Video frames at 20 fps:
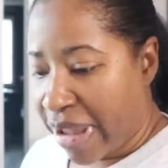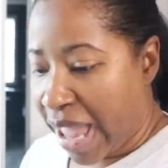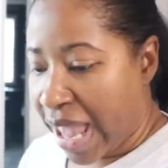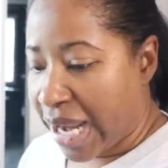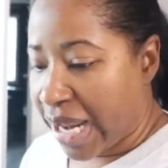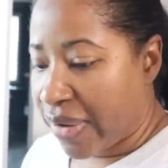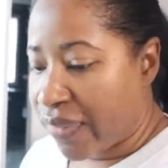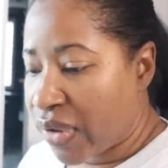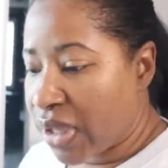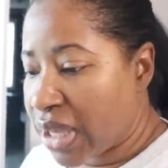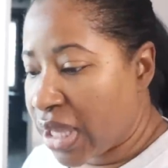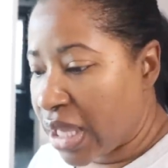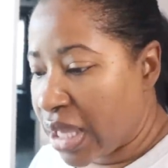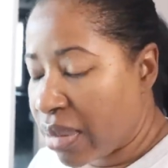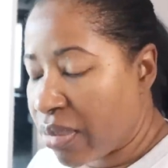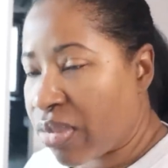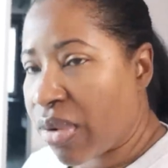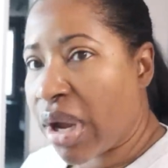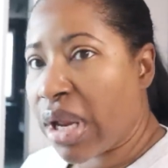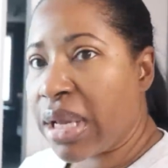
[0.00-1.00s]
got
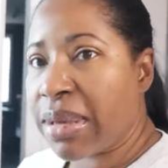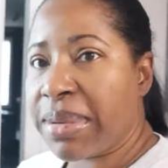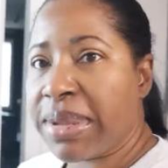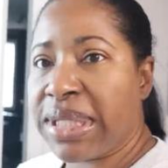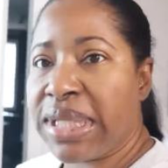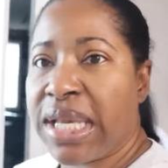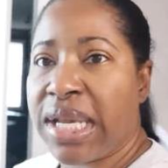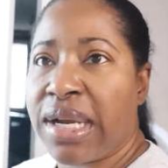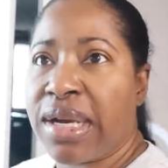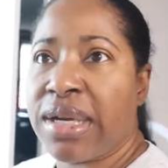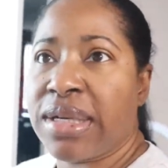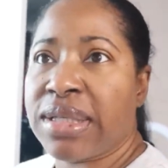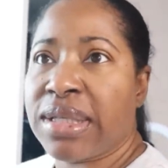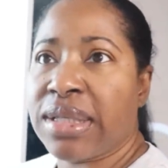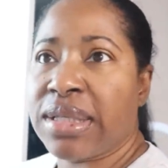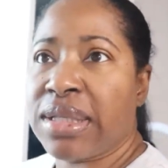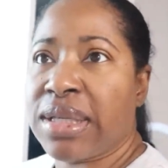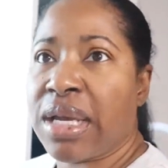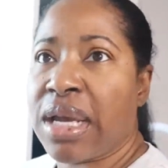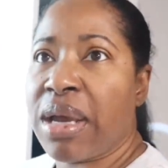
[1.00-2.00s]
everything brought upstairs
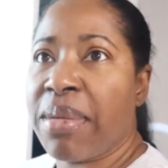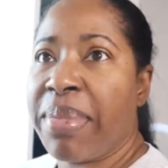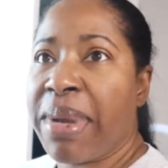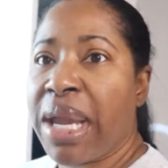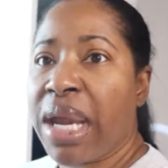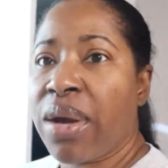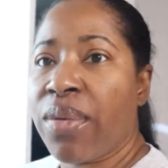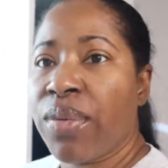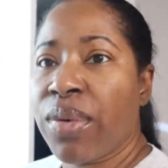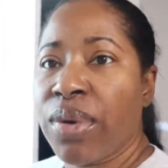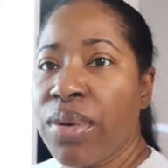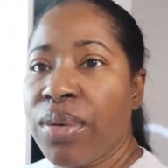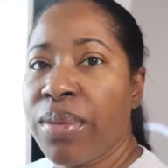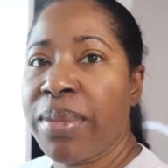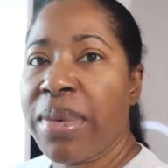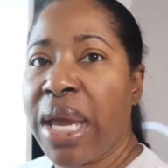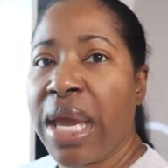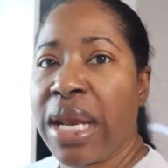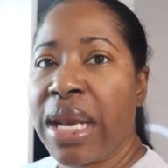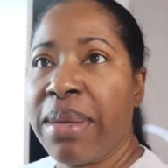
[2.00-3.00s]
into her
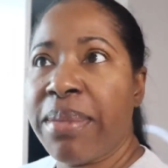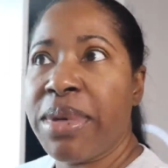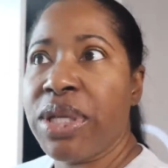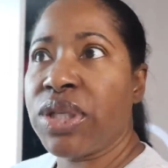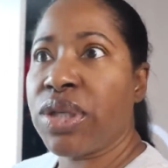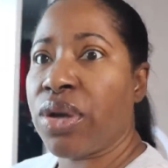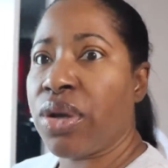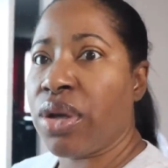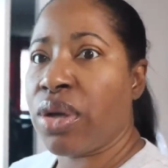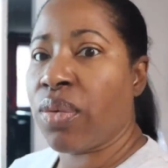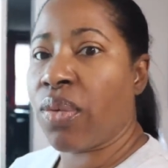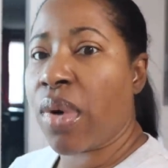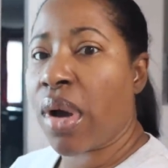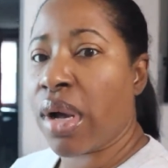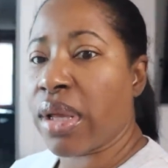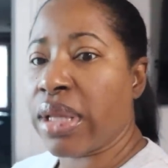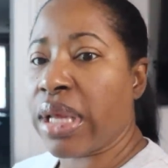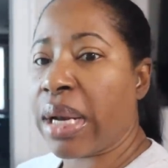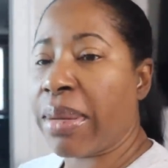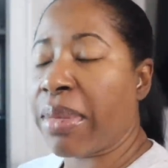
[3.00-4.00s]
bedroom, and let me show you the
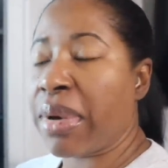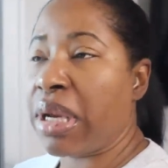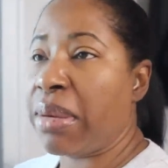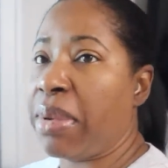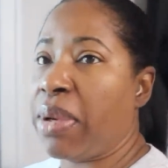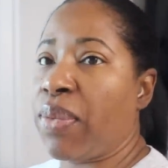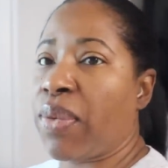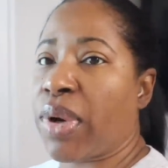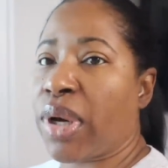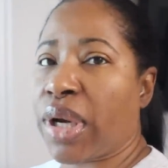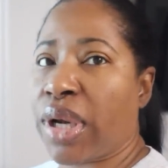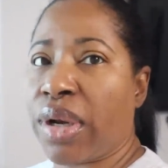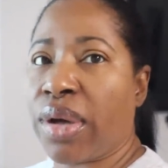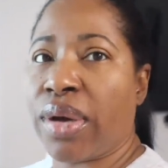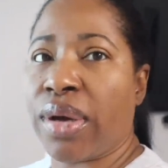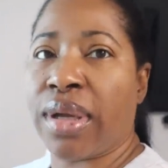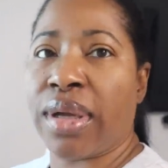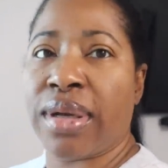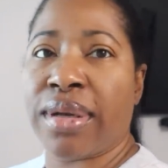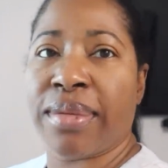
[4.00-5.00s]
wall that I'm going to be working
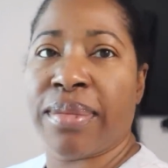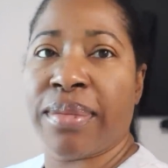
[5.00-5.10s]
on.